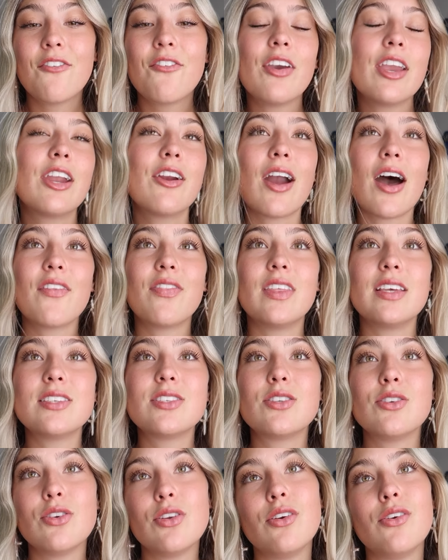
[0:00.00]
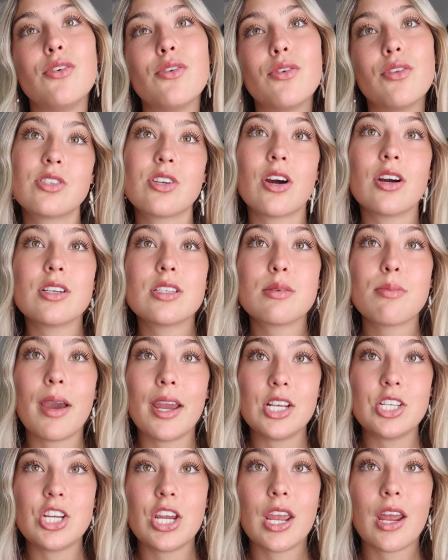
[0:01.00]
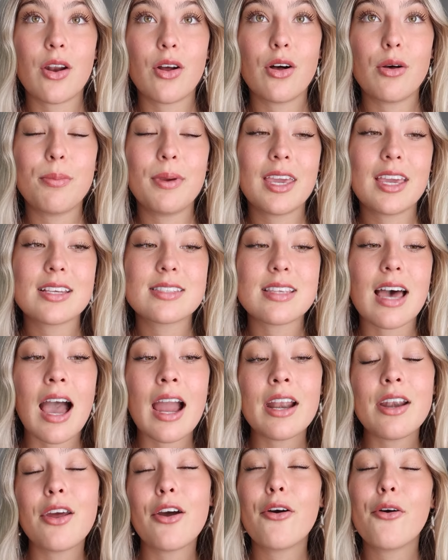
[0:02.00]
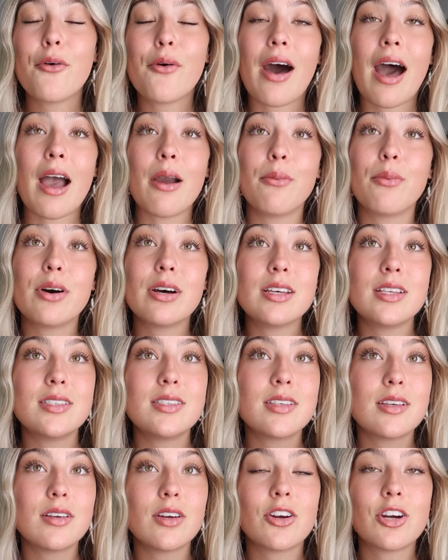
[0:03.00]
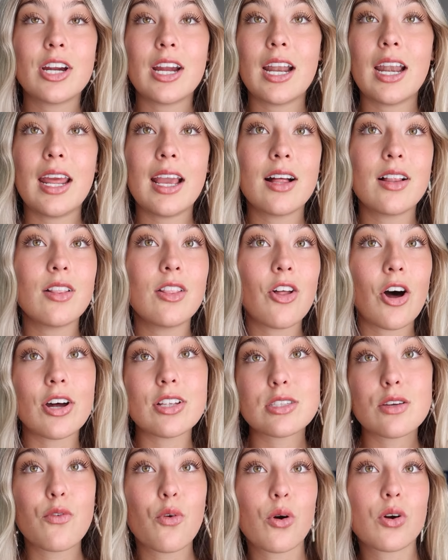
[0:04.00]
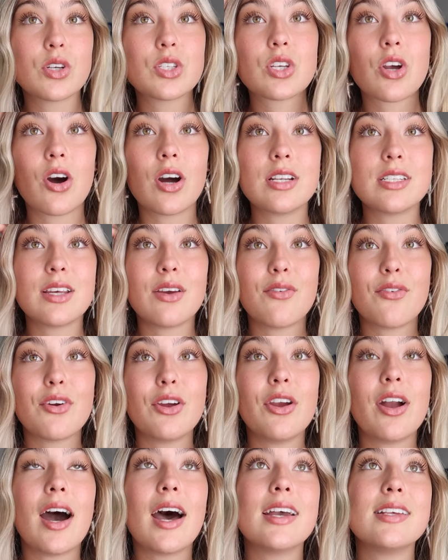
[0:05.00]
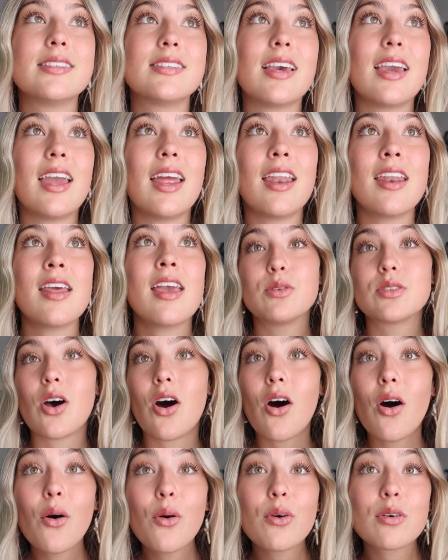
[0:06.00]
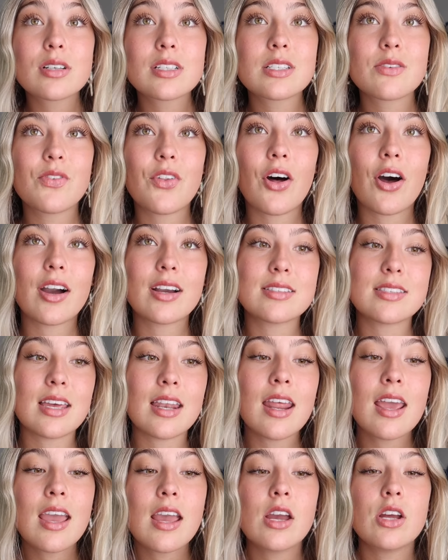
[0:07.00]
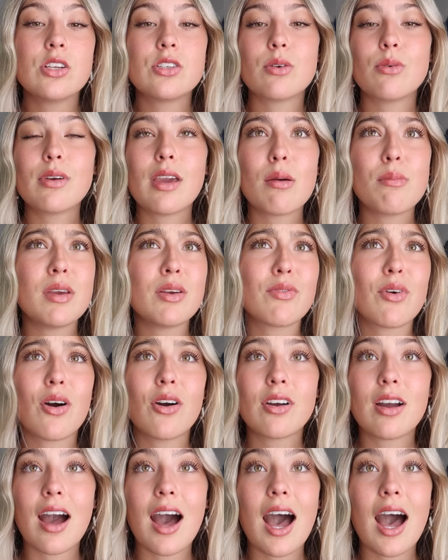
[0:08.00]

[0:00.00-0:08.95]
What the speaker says: figure out this new start to my channel, because I know I was creating lots of horse content for you guys and it was all horse vlogs, and don't get me wrong,